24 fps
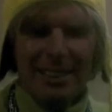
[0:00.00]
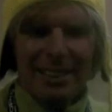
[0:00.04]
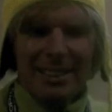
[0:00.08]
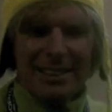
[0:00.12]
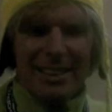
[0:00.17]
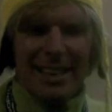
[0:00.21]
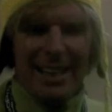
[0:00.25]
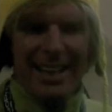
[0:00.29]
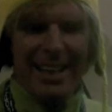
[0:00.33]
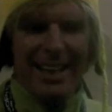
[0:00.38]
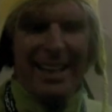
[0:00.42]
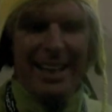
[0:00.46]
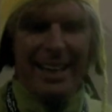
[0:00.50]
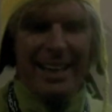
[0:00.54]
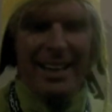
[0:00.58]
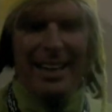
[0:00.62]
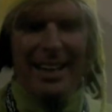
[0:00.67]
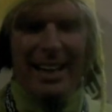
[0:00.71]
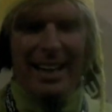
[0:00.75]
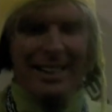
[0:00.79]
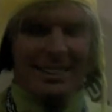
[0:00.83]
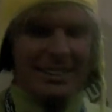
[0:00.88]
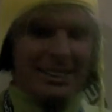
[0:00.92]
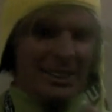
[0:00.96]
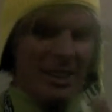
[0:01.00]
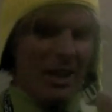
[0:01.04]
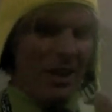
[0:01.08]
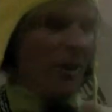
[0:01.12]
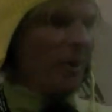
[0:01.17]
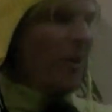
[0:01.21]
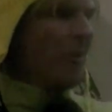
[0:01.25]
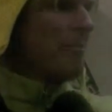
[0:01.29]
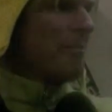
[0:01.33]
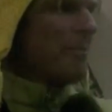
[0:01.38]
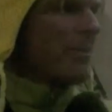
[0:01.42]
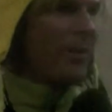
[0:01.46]
And
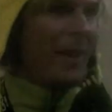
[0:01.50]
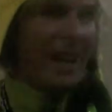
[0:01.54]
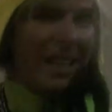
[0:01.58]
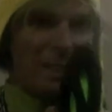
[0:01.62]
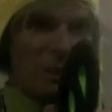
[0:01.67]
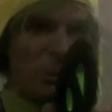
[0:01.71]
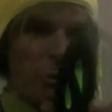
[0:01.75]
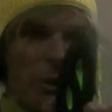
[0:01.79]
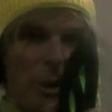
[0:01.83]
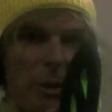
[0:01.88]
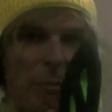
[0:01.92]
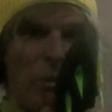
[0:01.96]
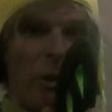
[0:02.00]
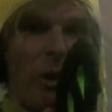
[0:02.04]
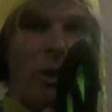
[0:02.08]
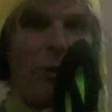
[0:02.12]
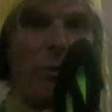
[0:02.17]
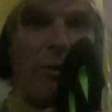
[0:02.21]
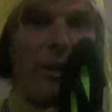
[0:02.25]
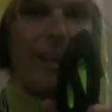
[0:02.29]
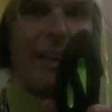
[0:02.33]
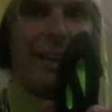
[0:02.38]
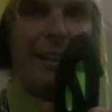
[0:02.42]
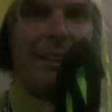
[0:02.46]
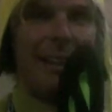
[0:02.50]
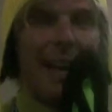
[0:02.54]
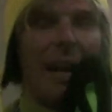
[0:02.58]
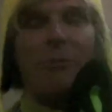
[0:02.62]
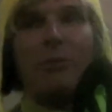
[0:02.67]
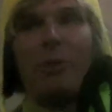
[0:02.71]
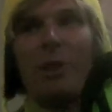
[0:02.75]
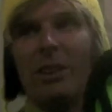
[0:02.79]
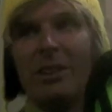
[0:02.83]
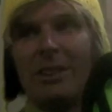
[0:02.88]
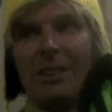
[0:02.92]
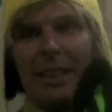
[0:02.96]
so thus we moved it,
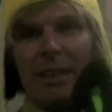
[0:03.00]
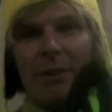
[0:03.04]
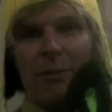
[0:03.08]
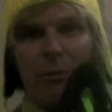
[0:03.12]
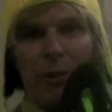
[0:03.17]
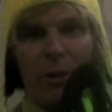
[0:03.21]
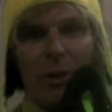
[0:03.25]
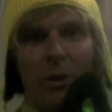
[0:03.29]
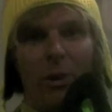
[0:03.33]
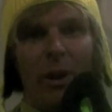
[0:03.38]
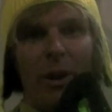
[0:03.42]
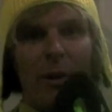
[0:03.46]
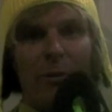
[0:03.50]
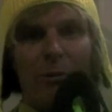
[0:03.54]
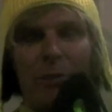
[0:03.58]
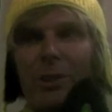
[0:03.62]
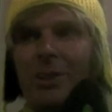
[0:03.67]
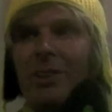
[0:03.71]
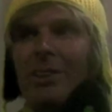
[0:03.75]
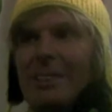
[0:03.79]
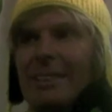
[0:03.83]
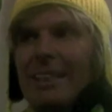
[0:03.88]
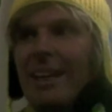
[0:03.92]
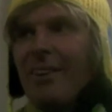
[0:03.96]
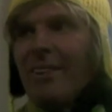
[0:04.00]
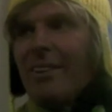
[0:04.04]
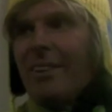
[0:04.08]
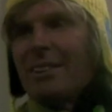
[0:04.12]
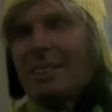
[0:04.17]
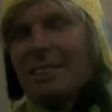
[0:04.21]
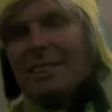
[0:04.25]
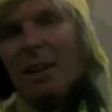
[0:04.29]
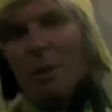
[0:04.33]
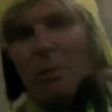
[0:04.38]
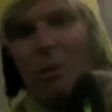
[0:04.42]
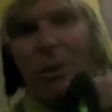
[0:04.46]
after using it for quite a few years now on our
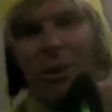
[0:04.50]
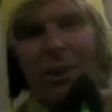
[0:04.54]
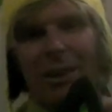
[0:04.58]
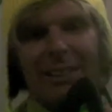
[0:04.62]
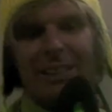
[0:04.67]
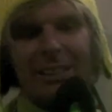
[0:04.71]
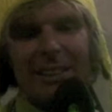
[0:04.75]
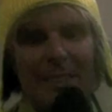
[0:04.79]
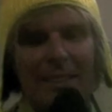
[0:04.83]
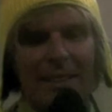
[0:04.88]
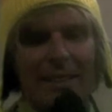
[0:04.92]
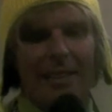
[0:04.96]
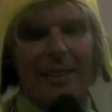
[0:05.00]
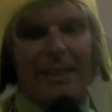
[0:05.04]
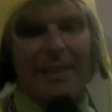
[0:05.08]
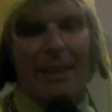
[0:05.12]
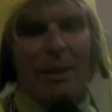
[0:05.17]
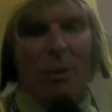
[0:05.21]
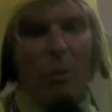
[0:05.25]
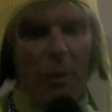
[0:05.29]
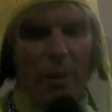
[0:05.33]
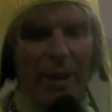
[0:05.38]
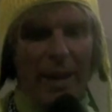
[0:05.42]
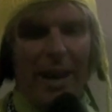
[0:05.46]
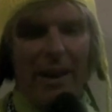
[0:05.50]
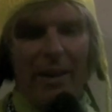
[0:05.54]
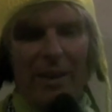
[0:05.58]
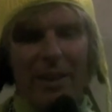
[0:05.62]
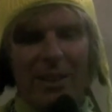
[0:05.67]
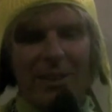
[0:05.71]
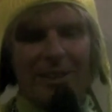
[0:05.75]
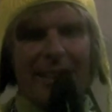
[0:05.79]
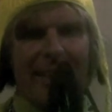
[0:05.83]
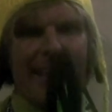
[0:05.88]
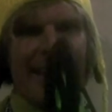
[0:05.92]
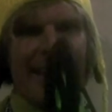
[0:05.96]
snowboards, we're now using